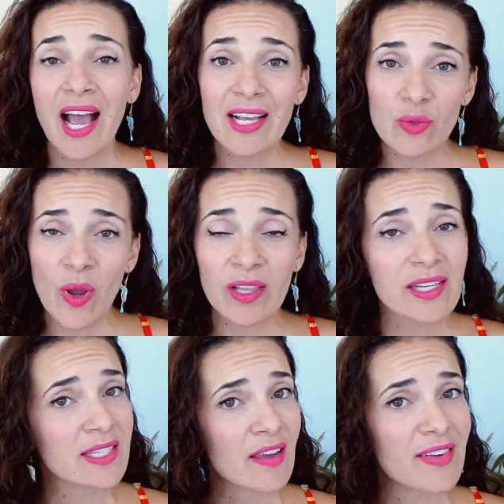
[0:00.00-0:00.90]
as well
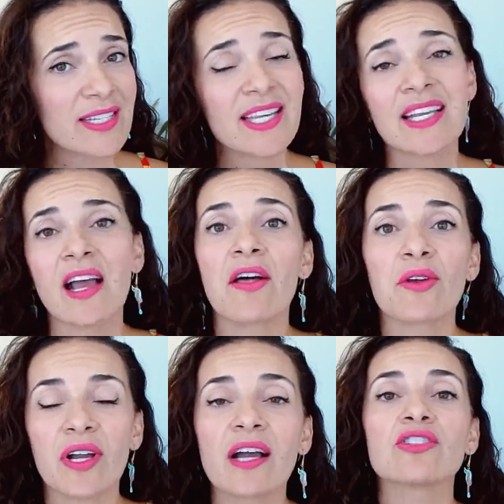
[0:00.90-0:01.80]
as 17
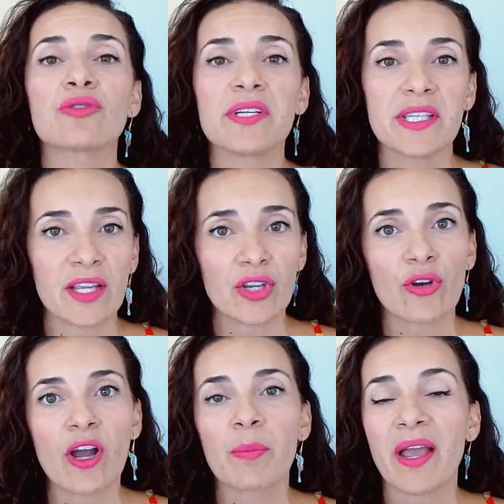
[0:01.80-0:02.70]
other countries in
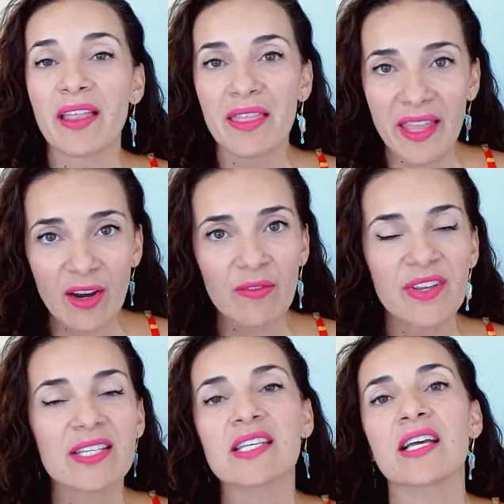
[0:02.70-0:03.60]
Europe and their
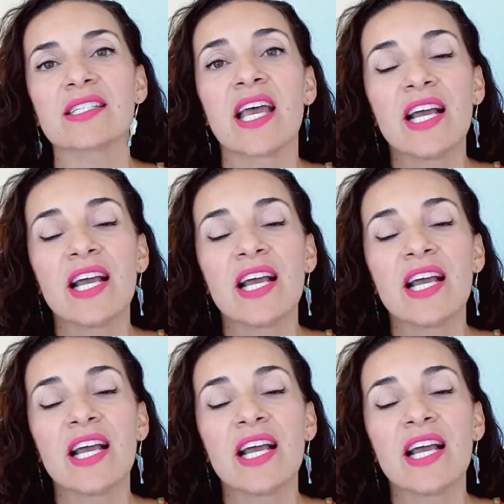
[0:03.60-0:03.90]
visas,